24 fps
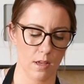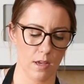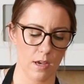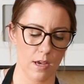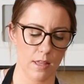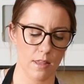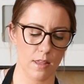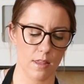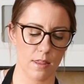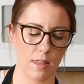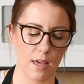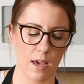
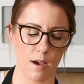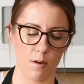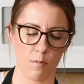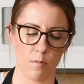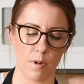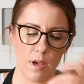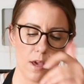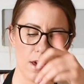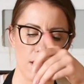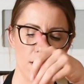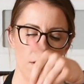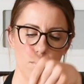And then that
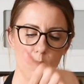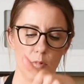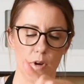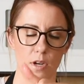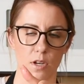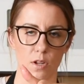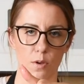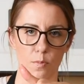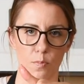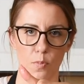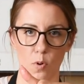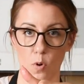way, when
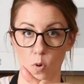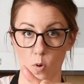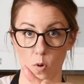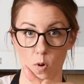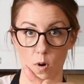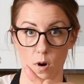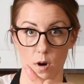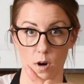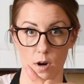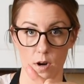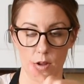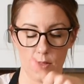you
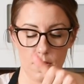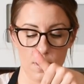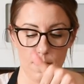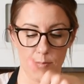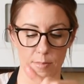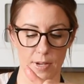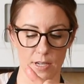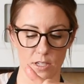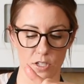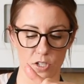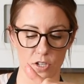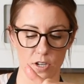pour the
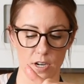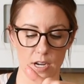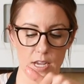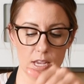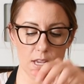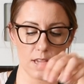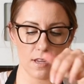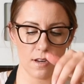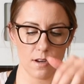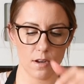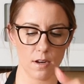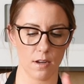mixture
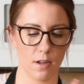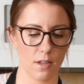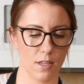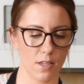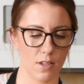in,